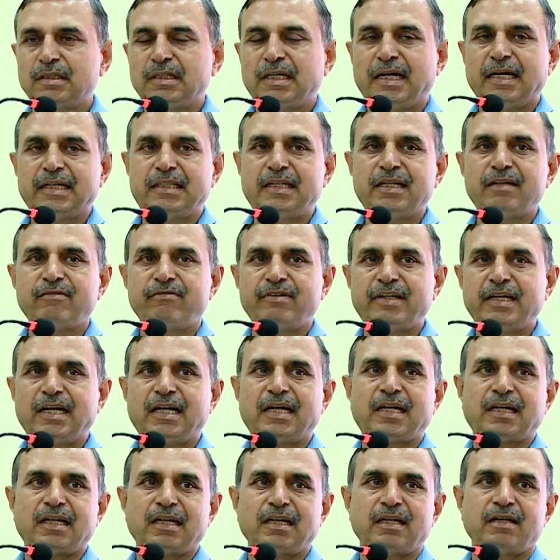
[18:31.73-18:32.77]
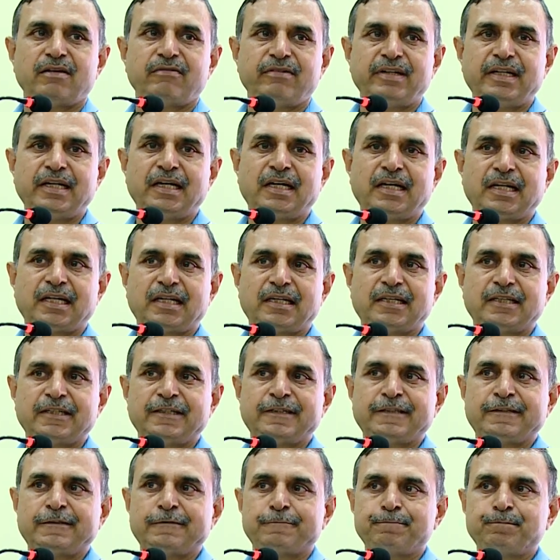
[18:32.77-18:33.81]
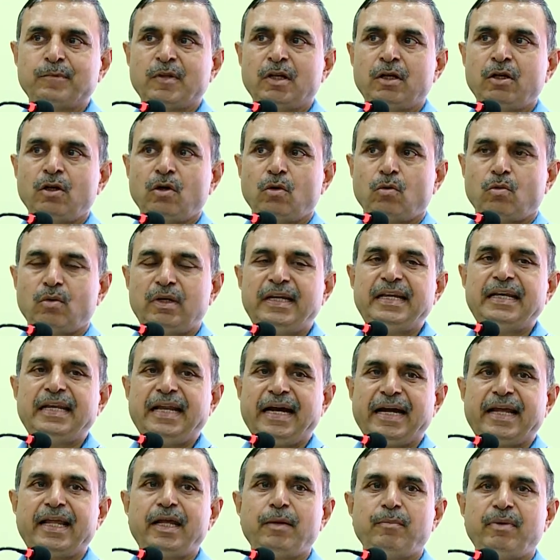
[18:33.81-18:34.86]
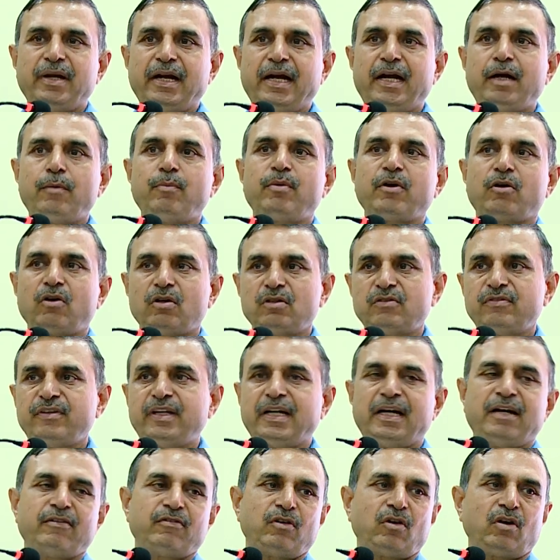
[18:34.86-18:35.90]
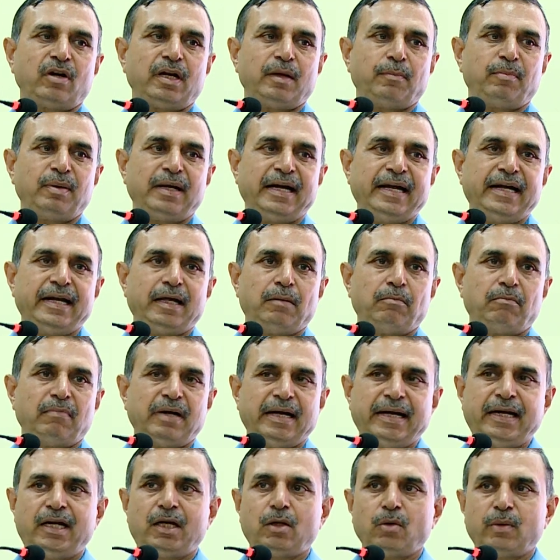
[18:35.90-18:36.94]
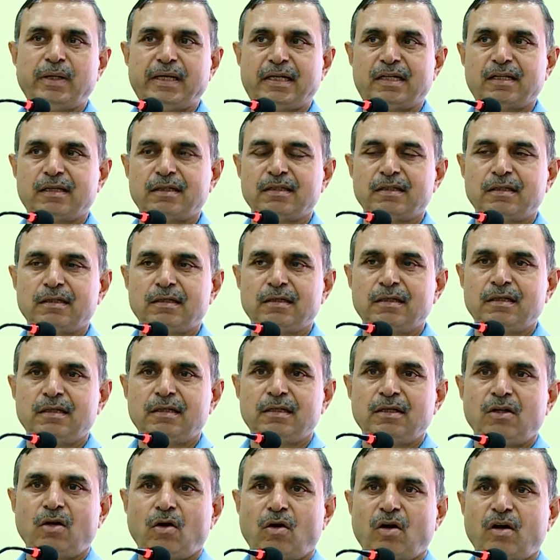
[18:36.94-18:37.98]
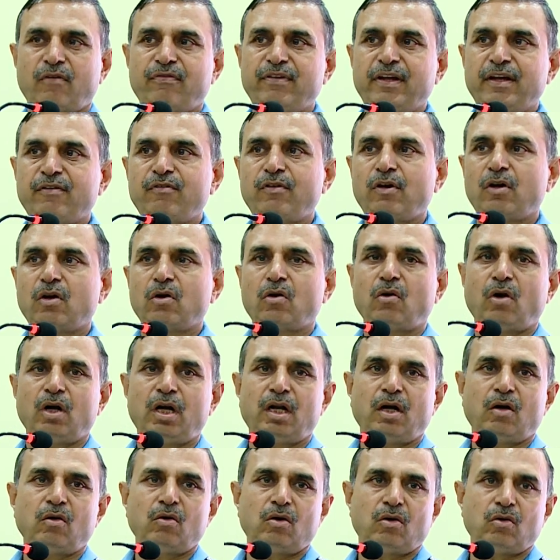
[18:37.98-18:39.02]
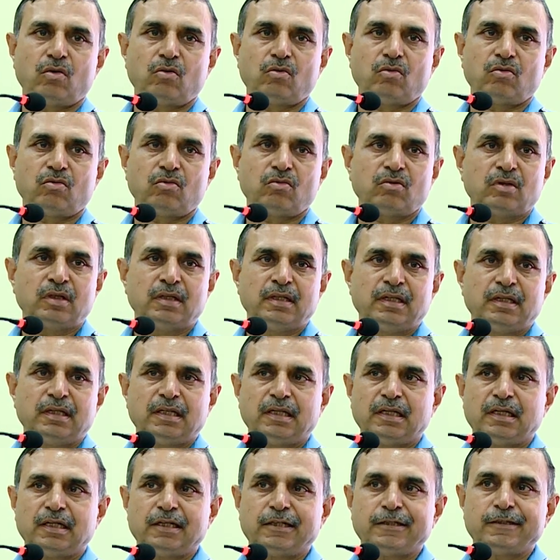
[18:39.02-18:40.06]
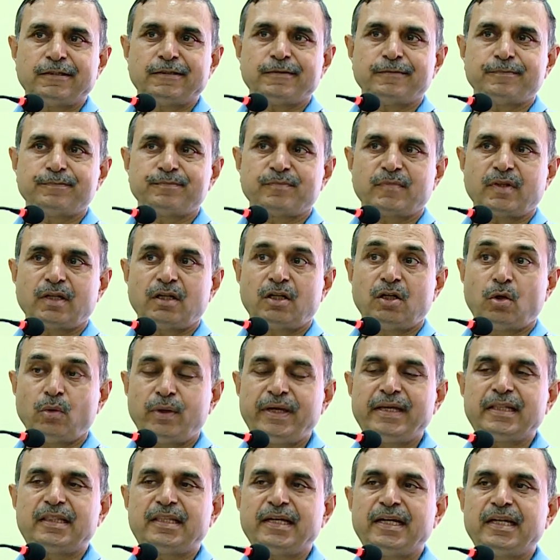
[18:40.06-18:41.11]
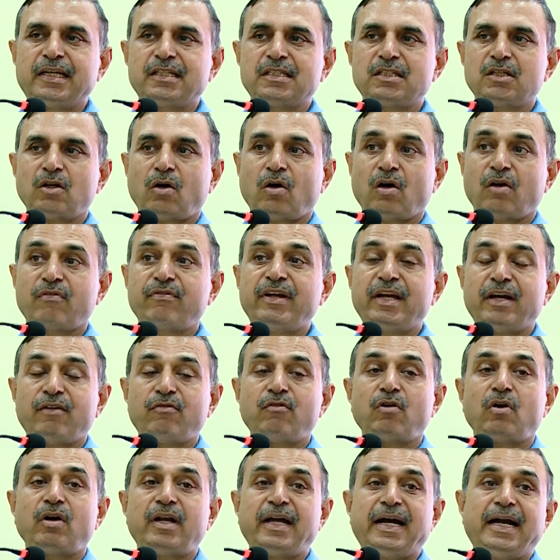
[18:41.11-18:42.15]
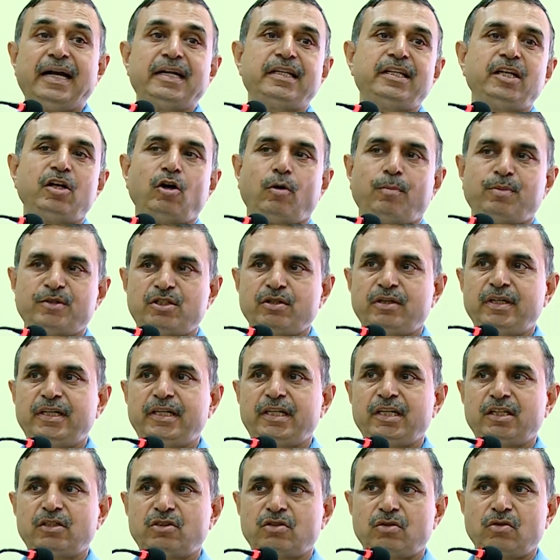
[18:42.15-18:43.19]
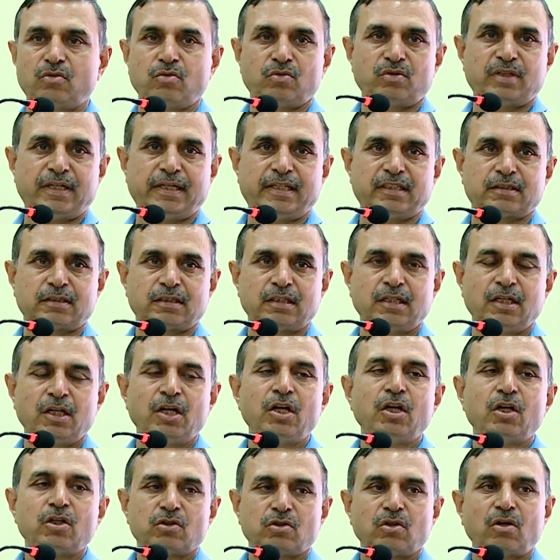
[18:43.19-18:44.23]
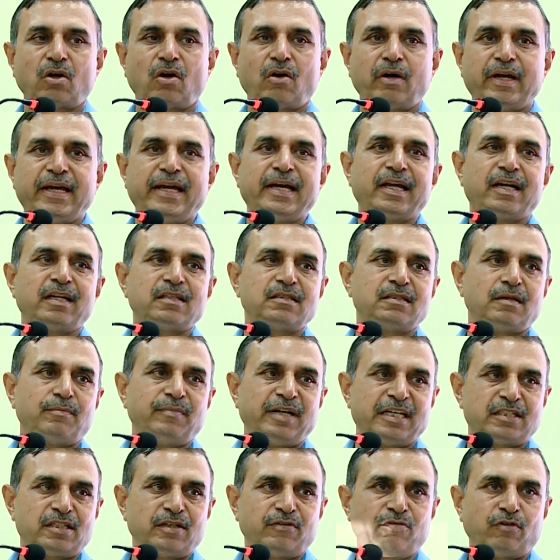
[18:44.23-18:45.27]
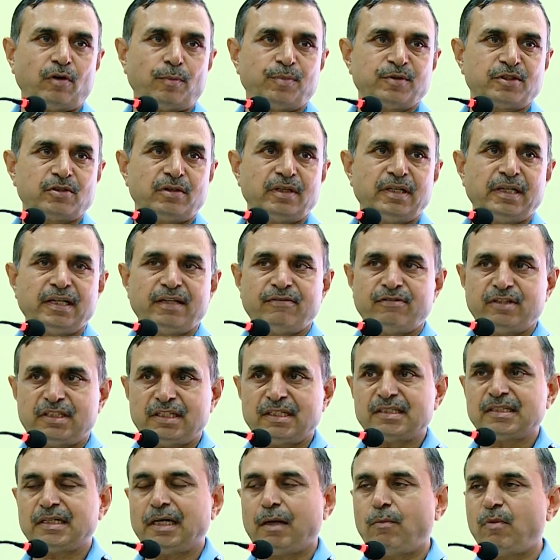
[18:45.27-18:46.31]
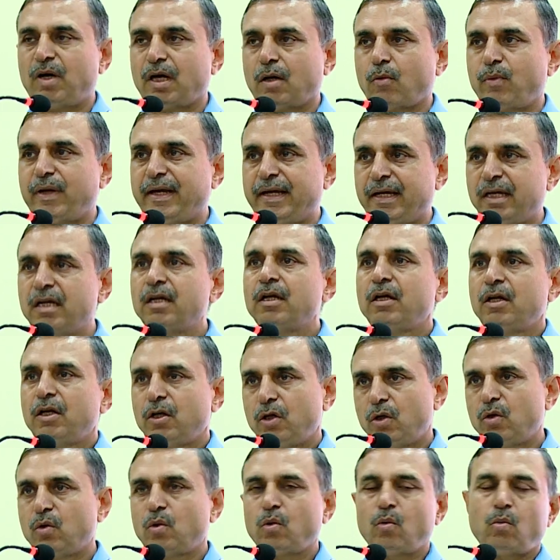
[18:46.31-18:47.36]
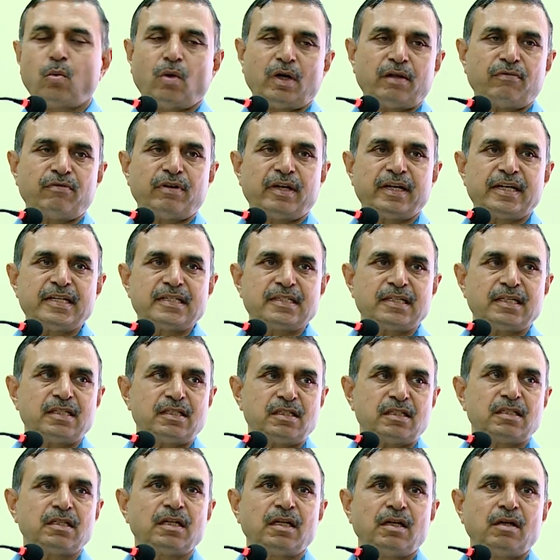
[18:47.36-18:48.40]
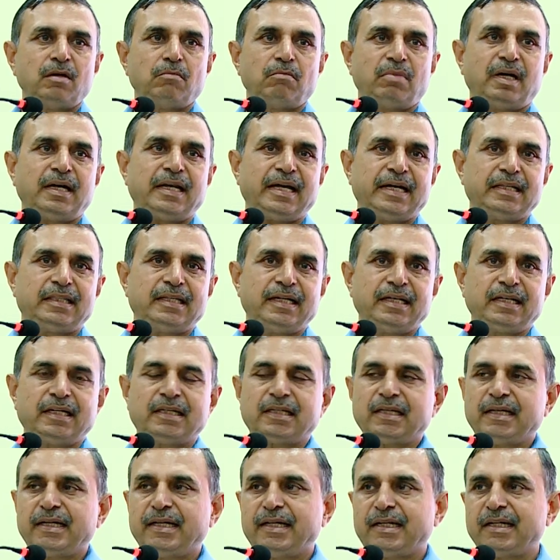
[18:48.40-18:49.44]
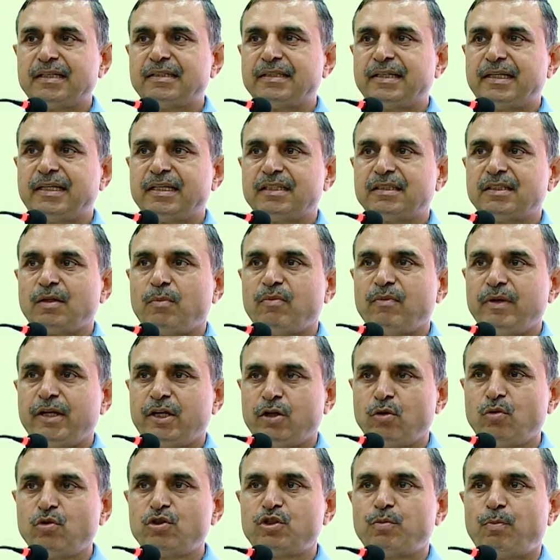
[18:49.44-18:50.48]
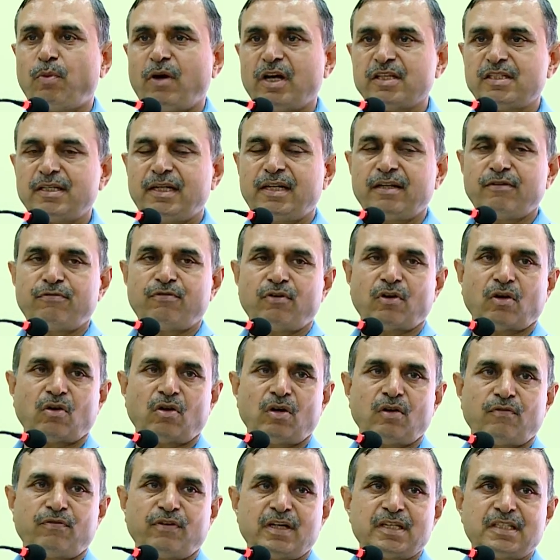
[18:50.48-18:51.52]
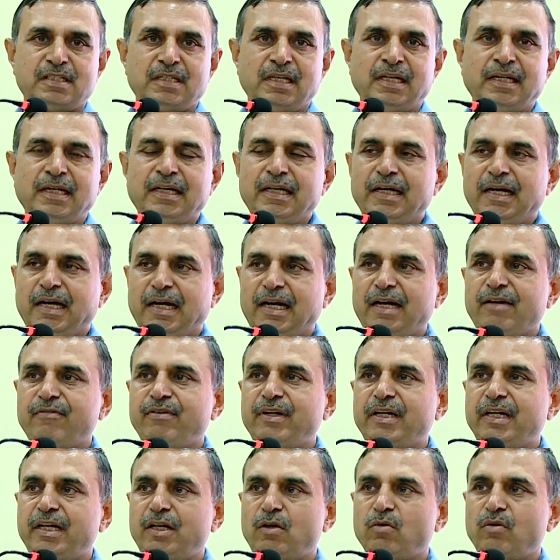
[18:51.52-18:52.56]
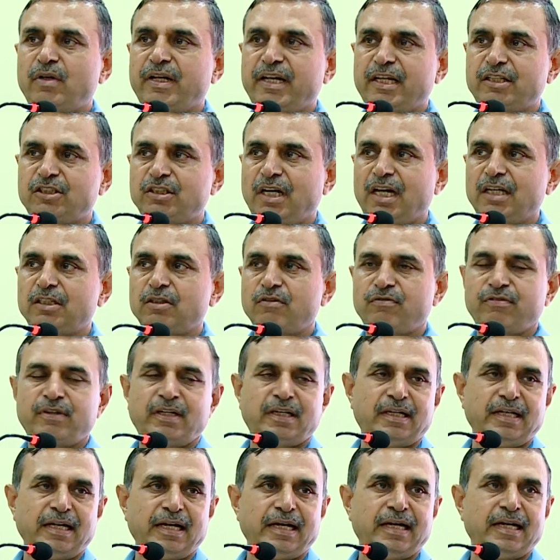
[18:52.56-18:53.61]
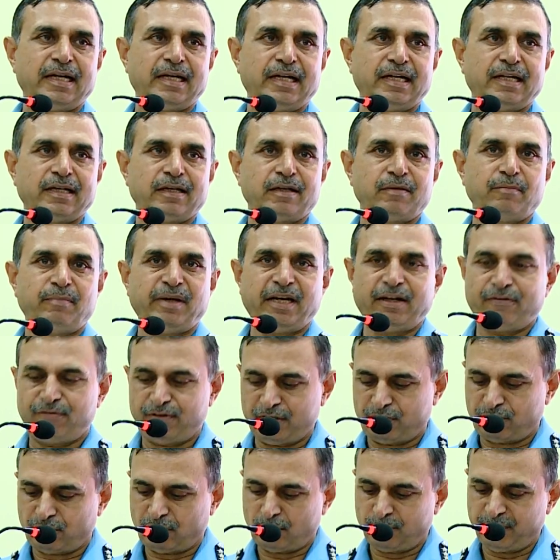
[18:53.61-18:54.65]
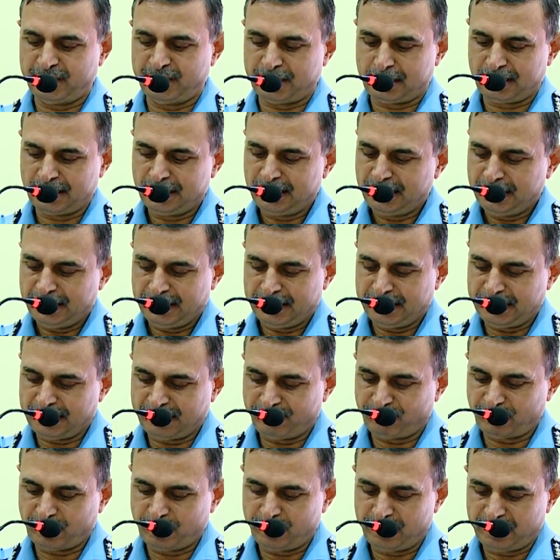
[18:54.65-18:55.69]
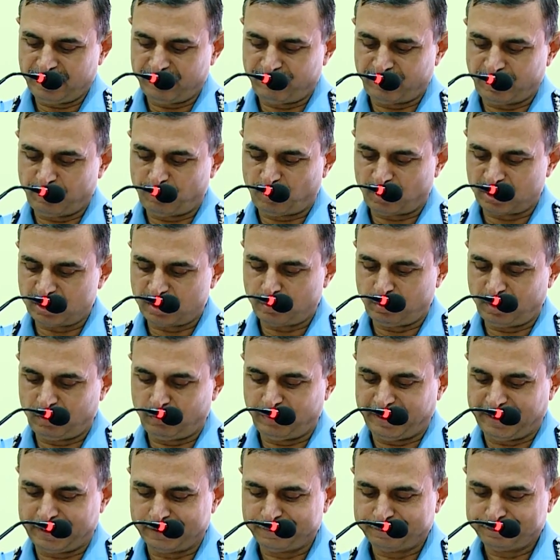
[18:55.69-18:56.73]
I think we are only lagging behind because we have not applied a mind to it, or we have not got down to doing things, or we have not had the opportunities to do things. So now here is a massive opportunity which has come our way due to whatever reasons, but I think it is a huge positive for all of us, and we need to take charge of it and benefit from it in every possible way.